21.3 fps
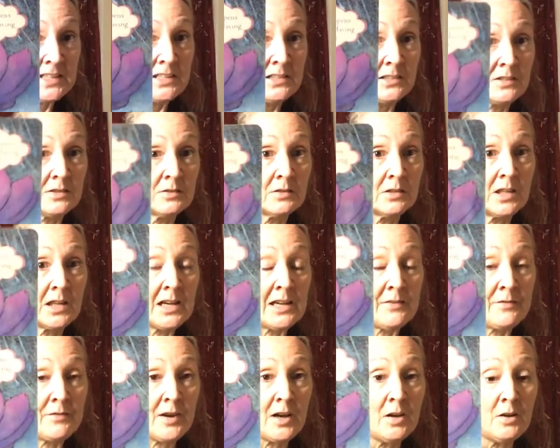into your
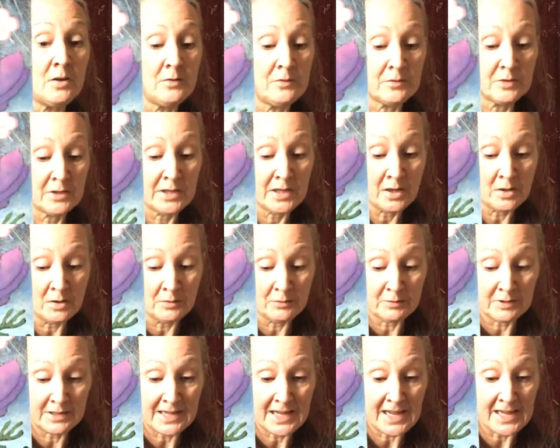life over and over
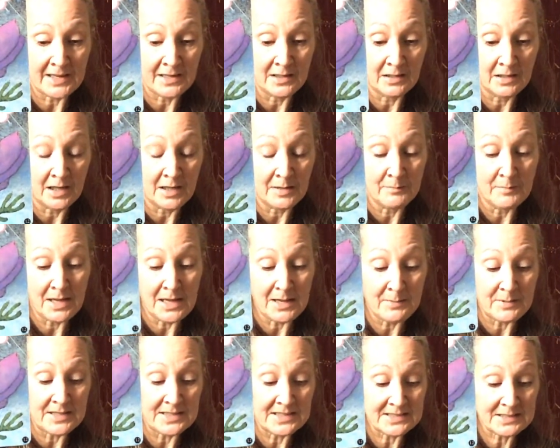again. And
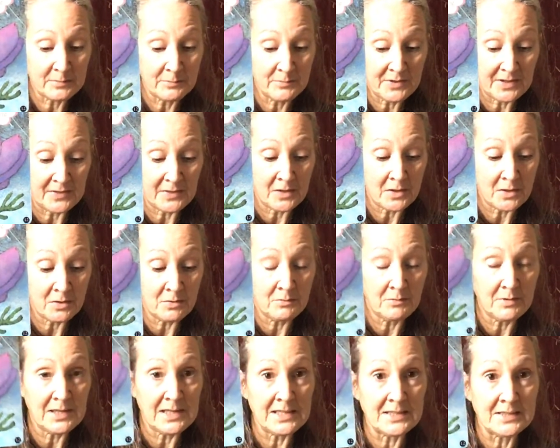maybe it's something that you
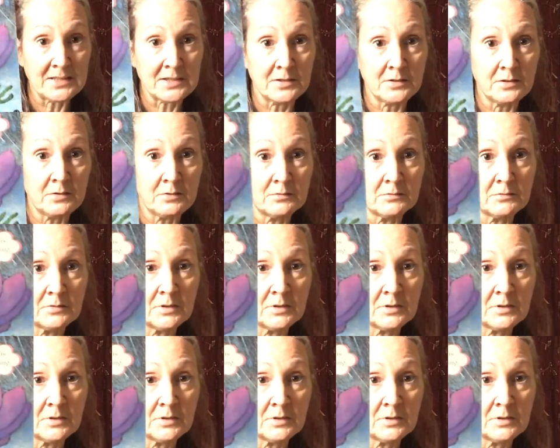need to